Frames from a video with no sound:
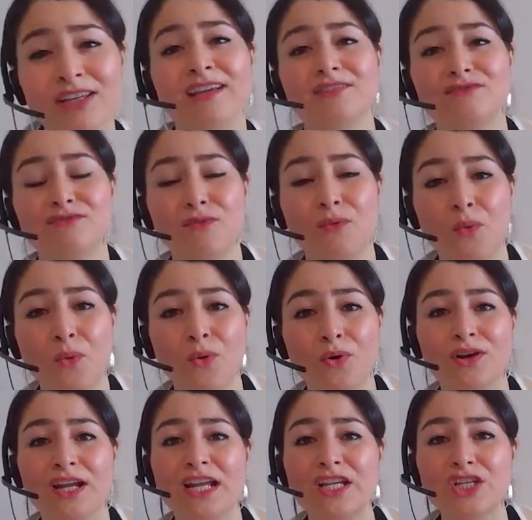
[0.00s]
And when you
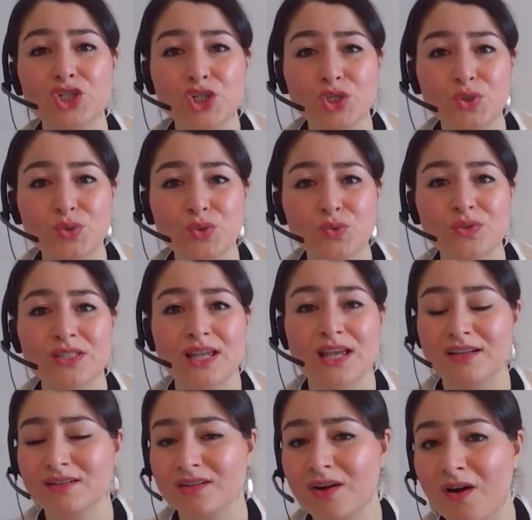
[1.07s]
advocate
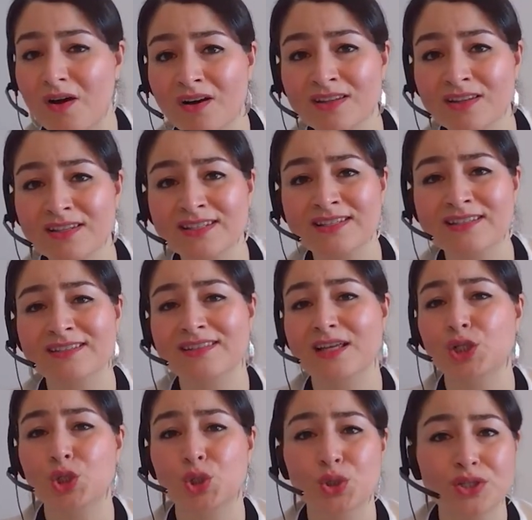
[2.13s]
for
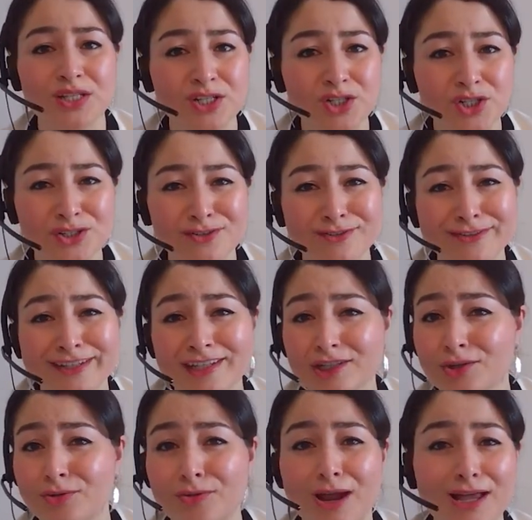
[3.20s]
issues and
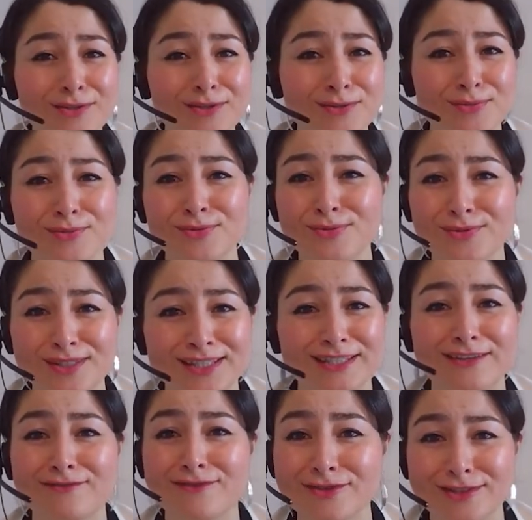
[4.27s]
causes that
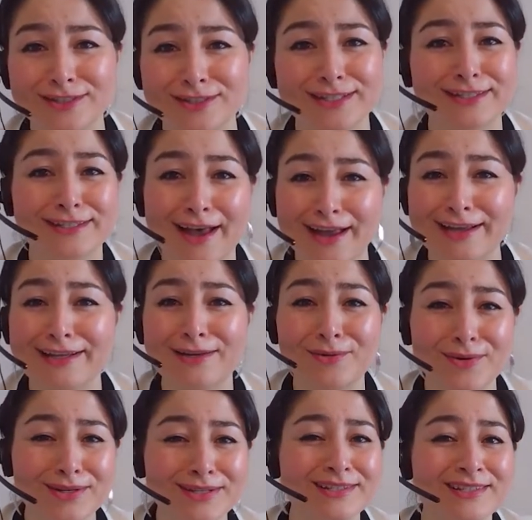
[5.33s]
traditionally grassroots
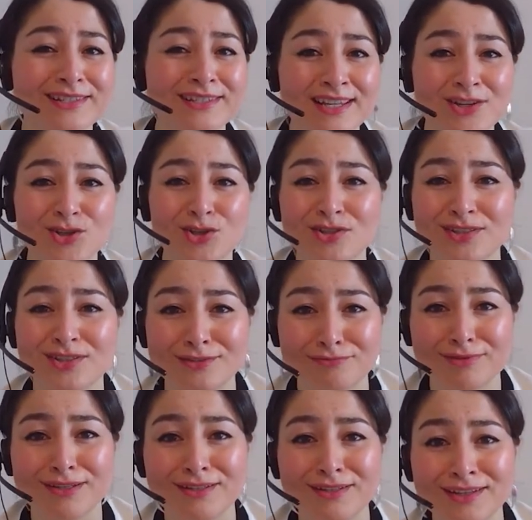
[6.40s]
civil society
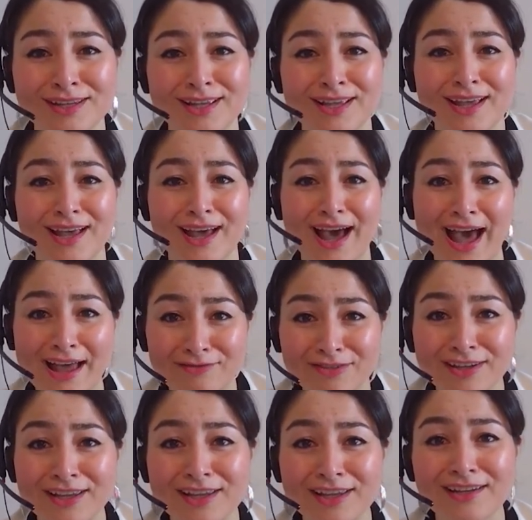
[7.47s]
organizations have been
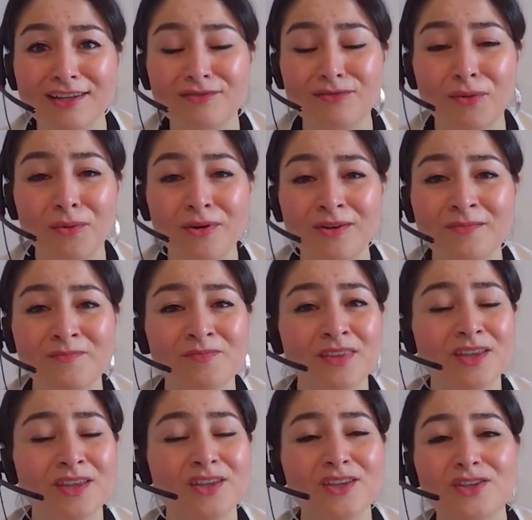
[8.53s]
advocating
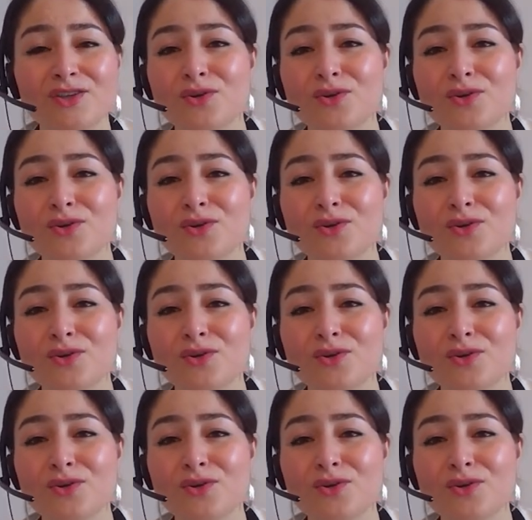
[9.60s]
for,